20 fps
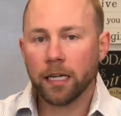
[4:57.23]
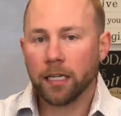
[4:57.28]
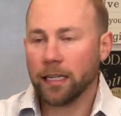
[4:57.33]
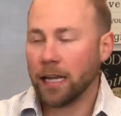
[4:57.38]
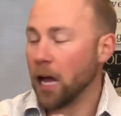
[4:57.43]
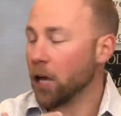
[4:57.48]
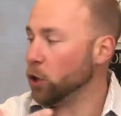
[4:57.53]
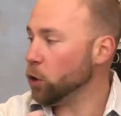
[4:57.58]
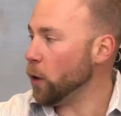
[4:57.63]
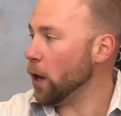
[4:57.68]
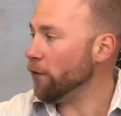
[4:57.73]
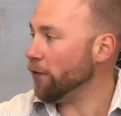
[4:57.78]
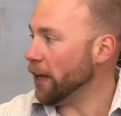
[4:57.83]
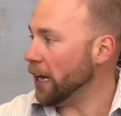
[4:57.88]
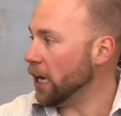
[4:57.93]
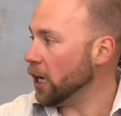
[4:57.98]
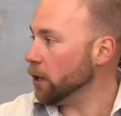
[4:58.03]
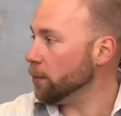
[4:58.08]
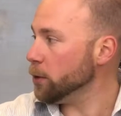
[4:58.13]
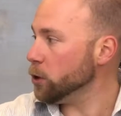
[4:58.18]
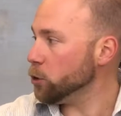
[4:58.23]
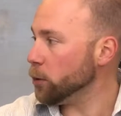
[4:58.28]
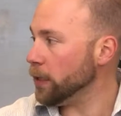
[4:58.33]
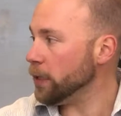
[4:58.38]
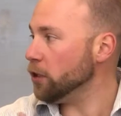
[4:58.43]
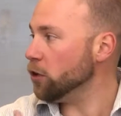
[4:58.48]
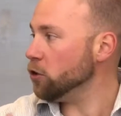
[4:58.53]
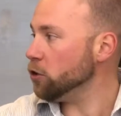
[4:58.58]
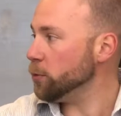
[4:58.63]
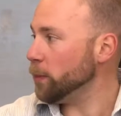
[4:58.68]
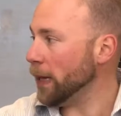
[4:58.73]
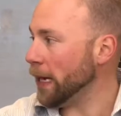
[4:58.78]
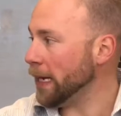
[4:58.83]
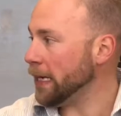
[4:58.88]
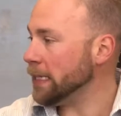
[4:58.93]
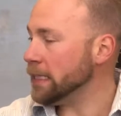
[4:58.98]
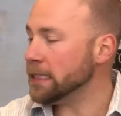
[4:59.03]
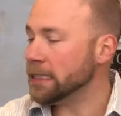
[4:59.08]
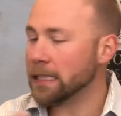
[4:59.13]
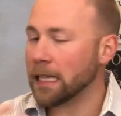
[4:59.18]
Now you have air between those
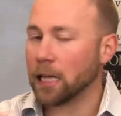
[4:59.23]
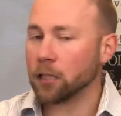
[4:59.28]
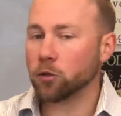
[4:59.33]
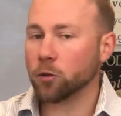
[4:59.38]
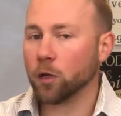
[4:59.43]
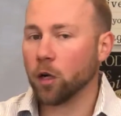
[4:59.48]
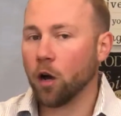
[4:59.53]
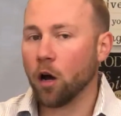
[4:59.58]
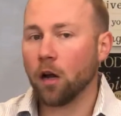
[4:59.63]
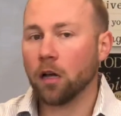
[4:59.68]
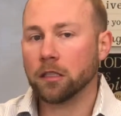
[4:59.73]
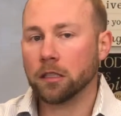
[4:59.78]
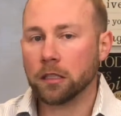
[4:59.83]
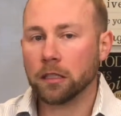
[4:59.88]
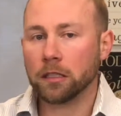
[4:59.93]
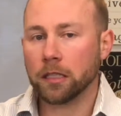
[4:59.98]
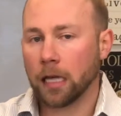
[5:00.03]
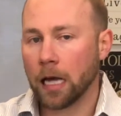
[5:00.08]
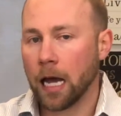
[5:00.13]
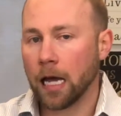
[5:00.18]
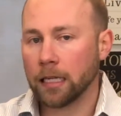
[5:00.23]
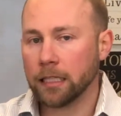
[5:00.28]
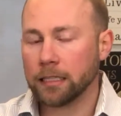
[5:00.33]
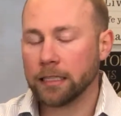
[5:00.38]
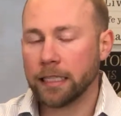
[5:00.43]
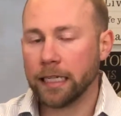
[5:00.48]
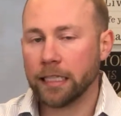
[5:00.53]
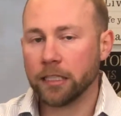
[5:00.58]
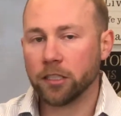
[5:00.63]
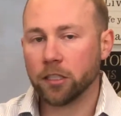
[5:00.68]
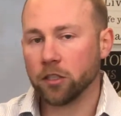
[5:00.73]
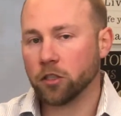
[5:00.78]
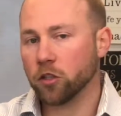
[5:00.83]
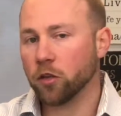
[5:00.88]
panes, and that's what causes the condensation.